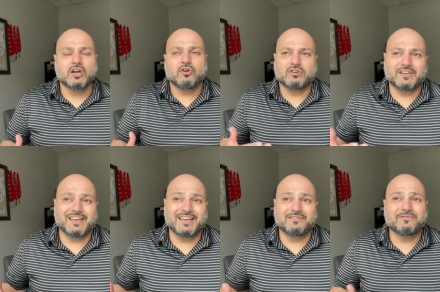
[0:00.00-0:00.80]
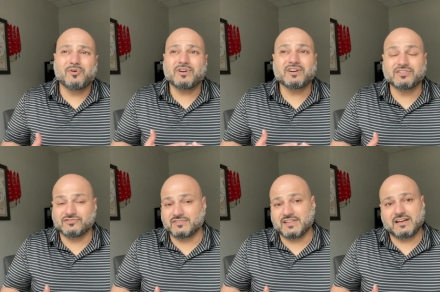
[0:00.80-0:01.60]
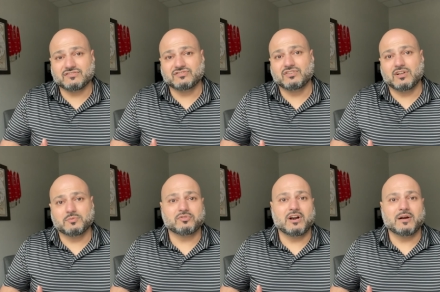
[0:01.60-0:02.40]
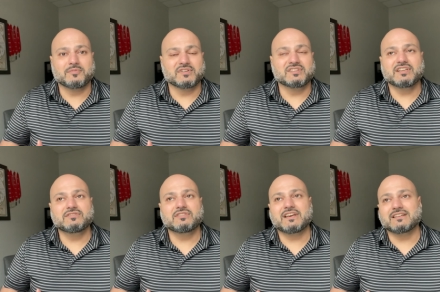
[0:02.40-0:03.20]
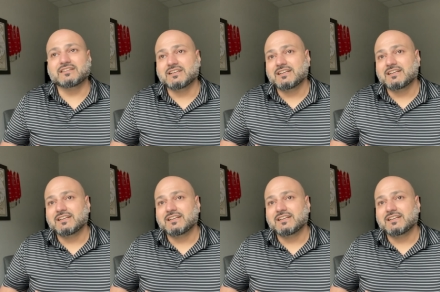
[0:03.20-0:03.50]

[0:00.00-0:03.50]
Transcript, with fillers: on a $400,000 property, then you get a